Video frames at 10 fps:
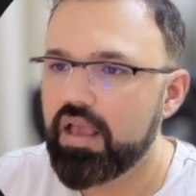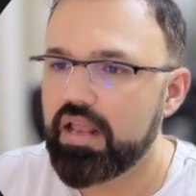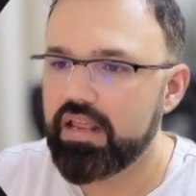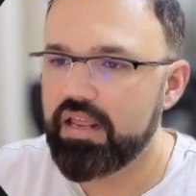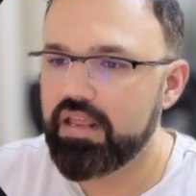
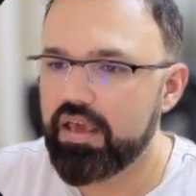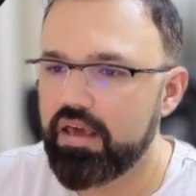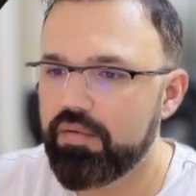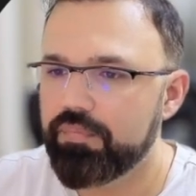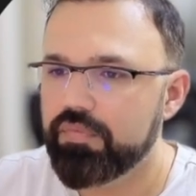And in
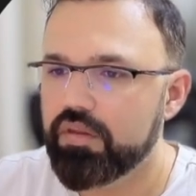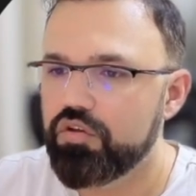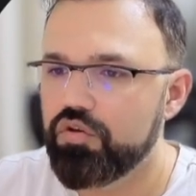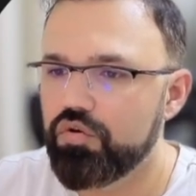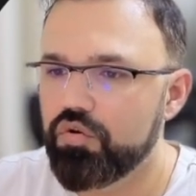here,
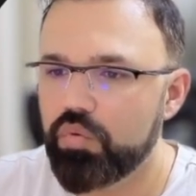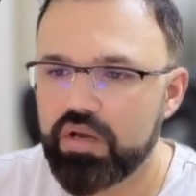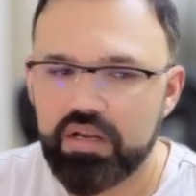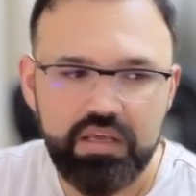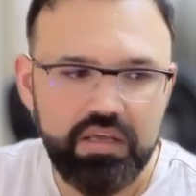you
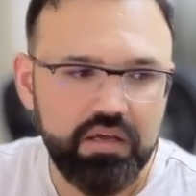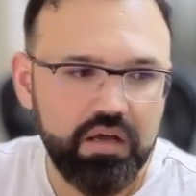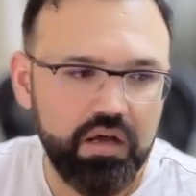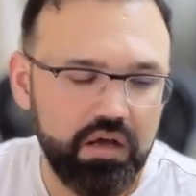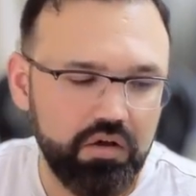quickly
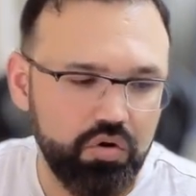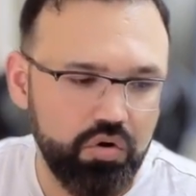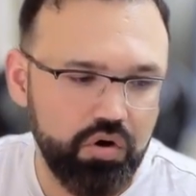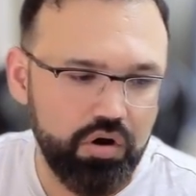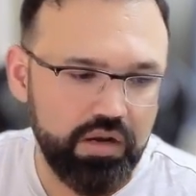
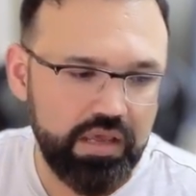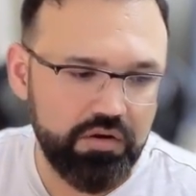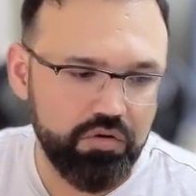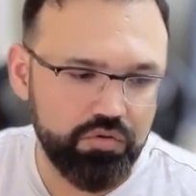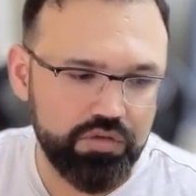go on and
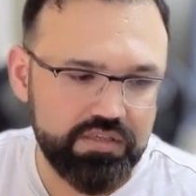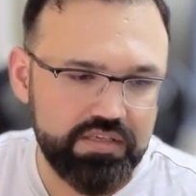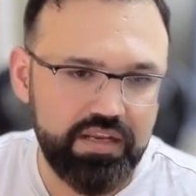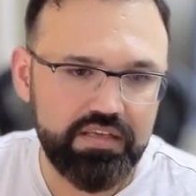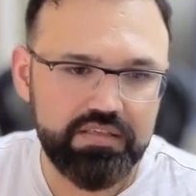go to the
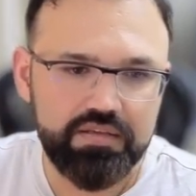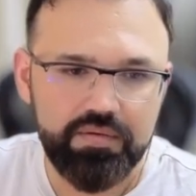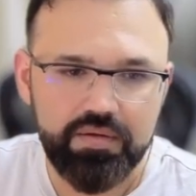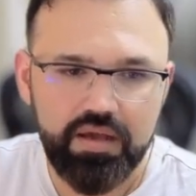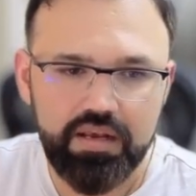settings.
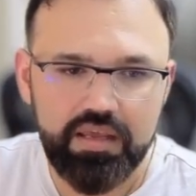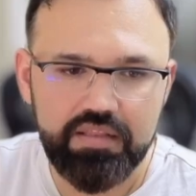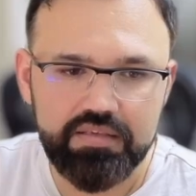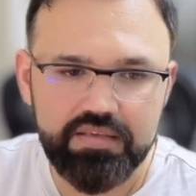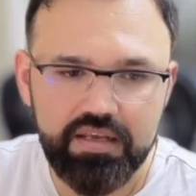And in
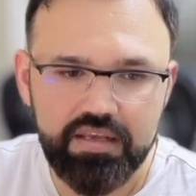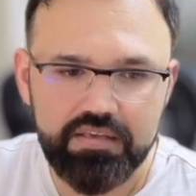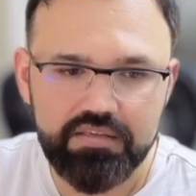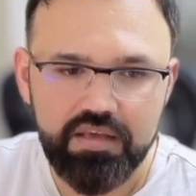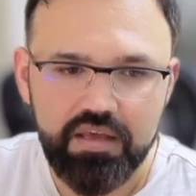the
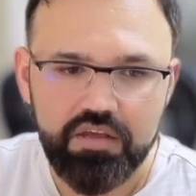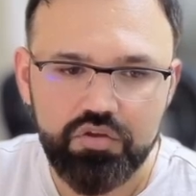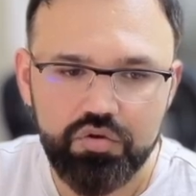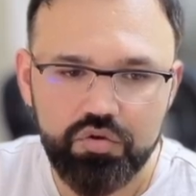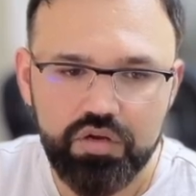settings,
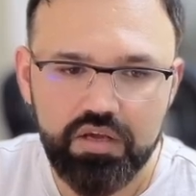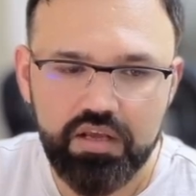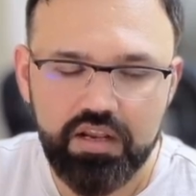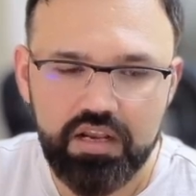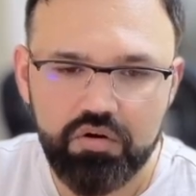you
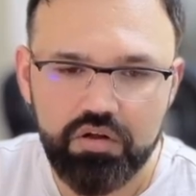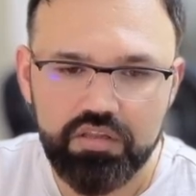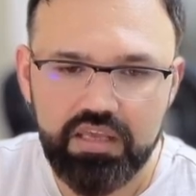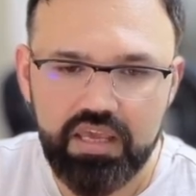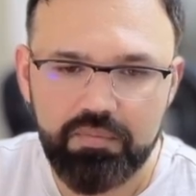click on
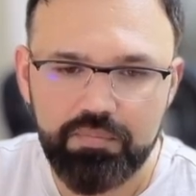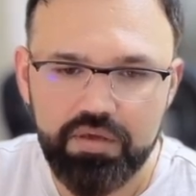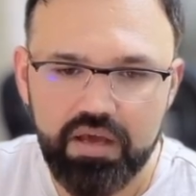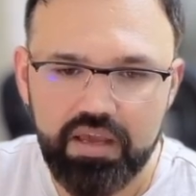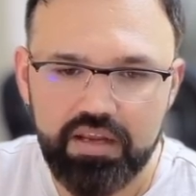the
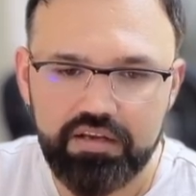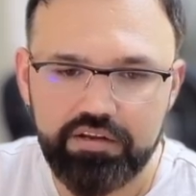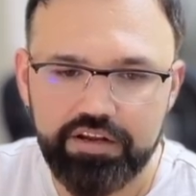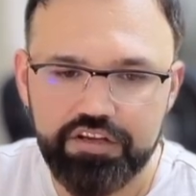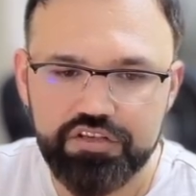API
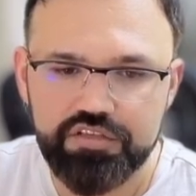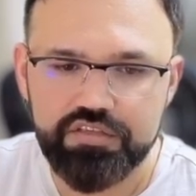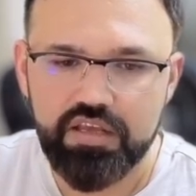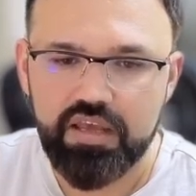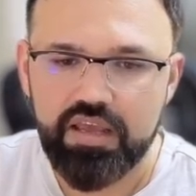
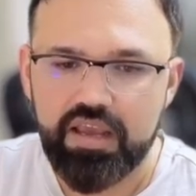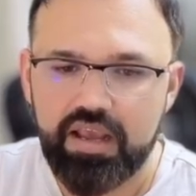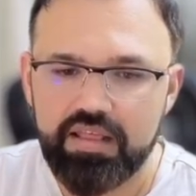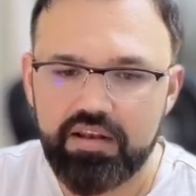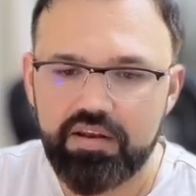integrations.
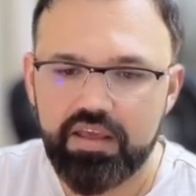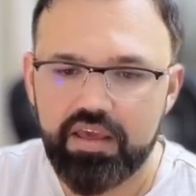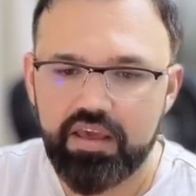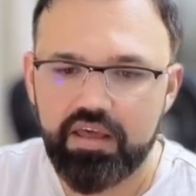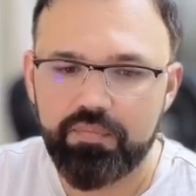And then
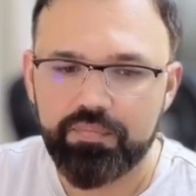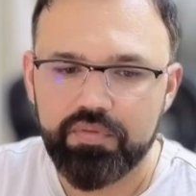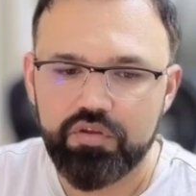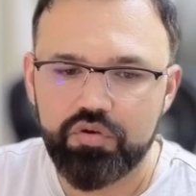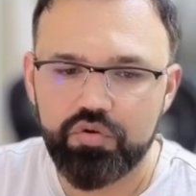here,
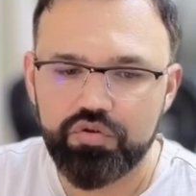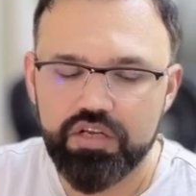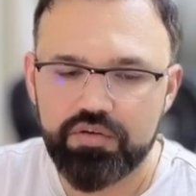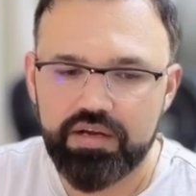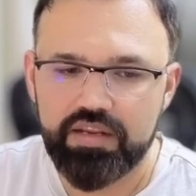you
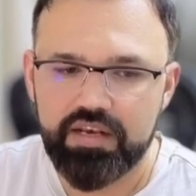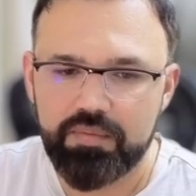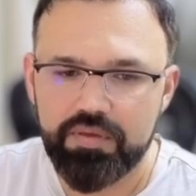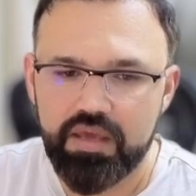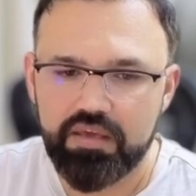generate an
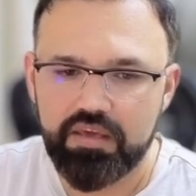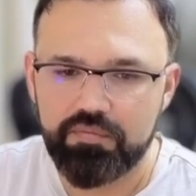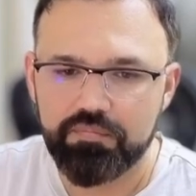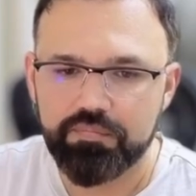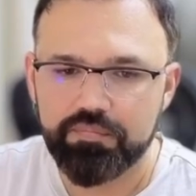API key,
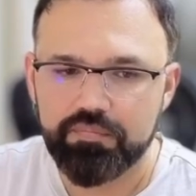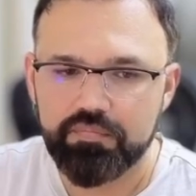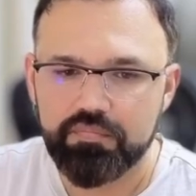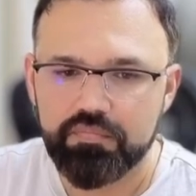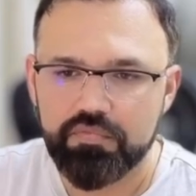
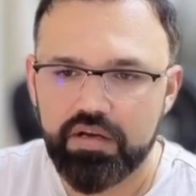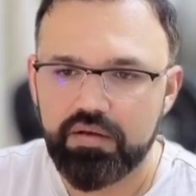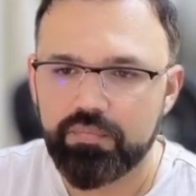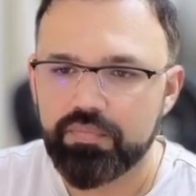right?